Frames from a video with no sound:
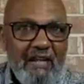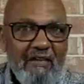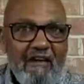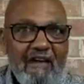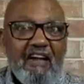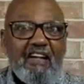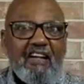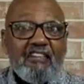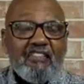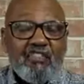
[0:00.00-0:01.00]
he
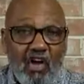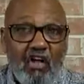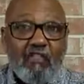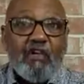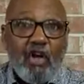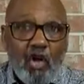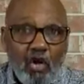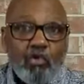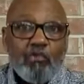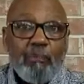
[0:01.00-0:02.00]
saw the
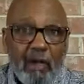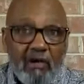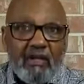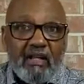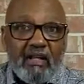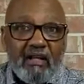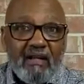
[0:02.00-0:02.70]
coals burning.